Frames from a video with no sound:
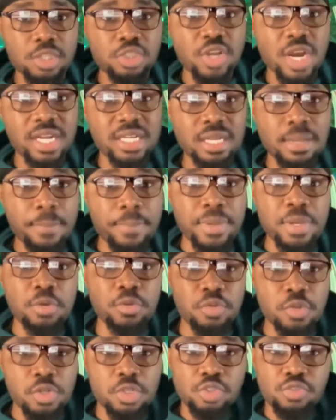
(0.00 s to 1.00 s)
trying to
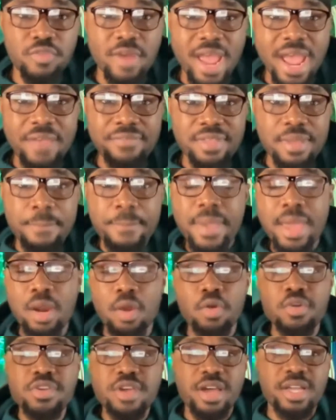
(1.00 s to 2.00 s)
build through the draft and bet
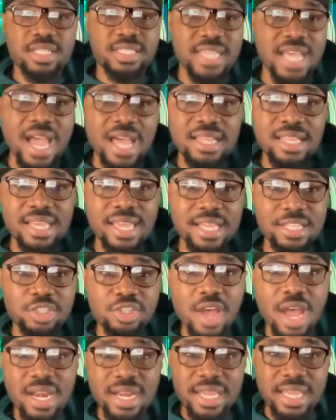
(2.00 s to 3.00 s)
on young talent and
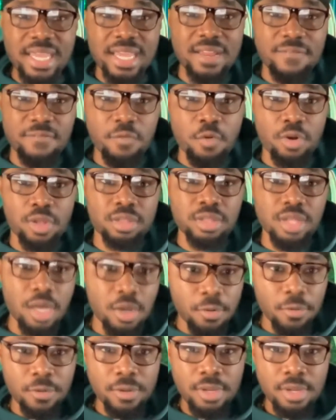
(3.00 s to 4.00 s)
trying to get it for the
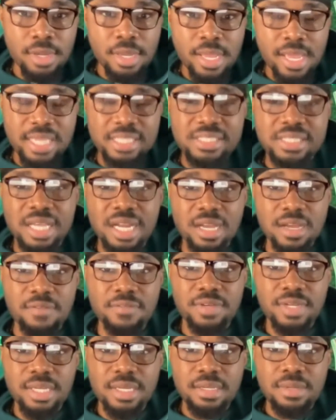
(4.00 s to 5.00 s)
low instead
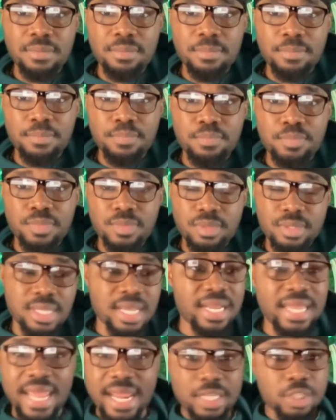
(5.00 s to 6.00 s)
of
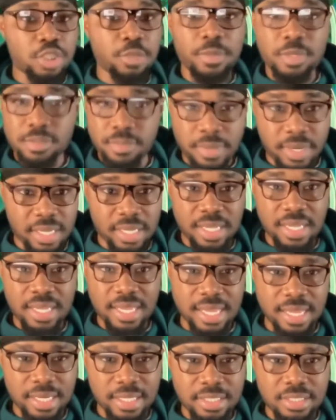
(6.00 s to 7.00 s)
dedicating so much money,
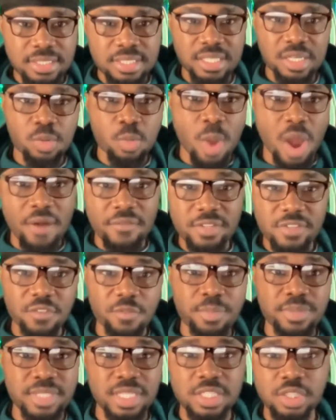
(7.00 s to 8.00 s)
again, to the wide
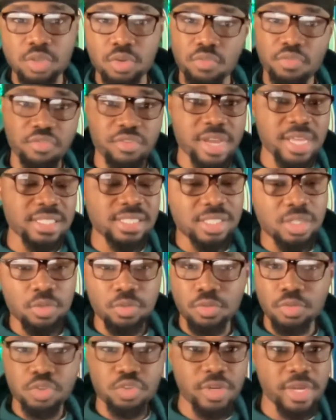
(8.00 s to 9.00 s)
receiver position through free agency
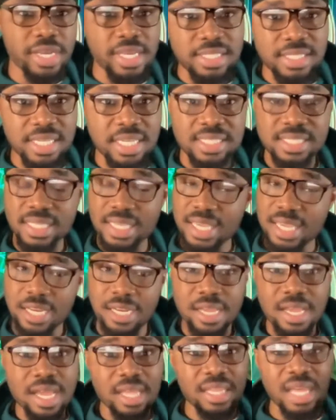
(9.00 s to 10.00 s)
or through trades? Because,
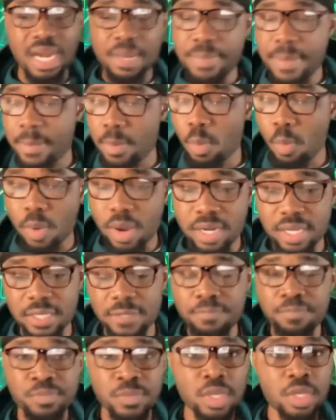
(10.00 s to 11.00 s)
again, a lot of people want
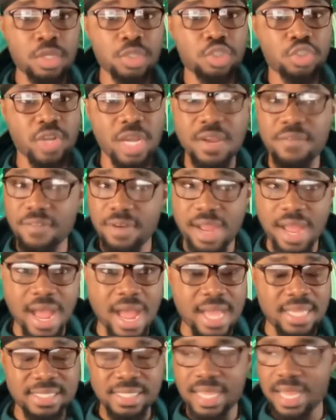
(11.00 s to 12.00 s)
to trade for
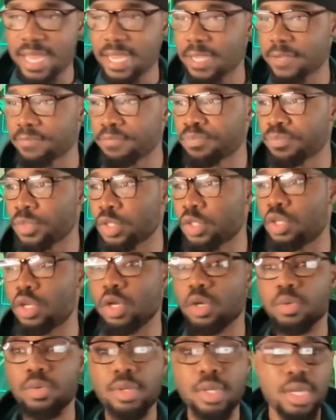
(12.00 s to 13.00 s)
guys like, you
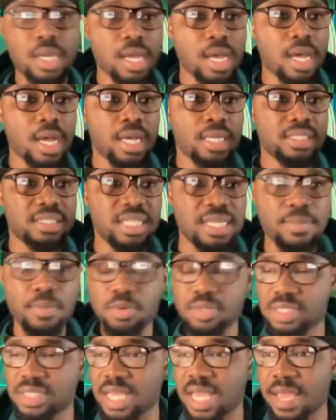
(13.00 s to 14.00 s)
know,
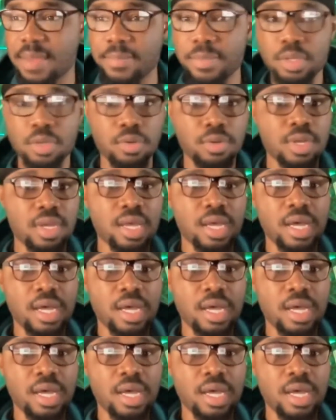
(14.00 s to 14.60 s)
Deebo Samuel,